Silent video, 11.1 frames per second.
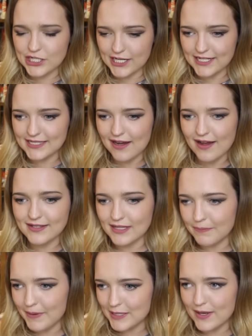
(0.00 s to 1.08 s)
she decides that
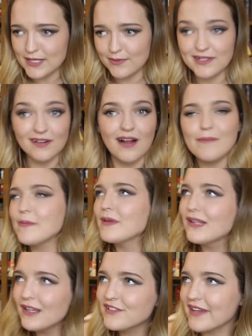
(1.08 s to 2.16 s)
the best way to do it is to climb up
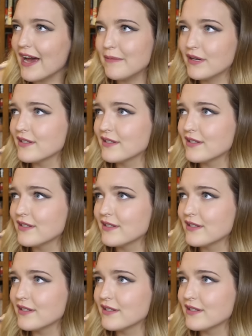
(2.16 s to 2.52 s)
the cliffside,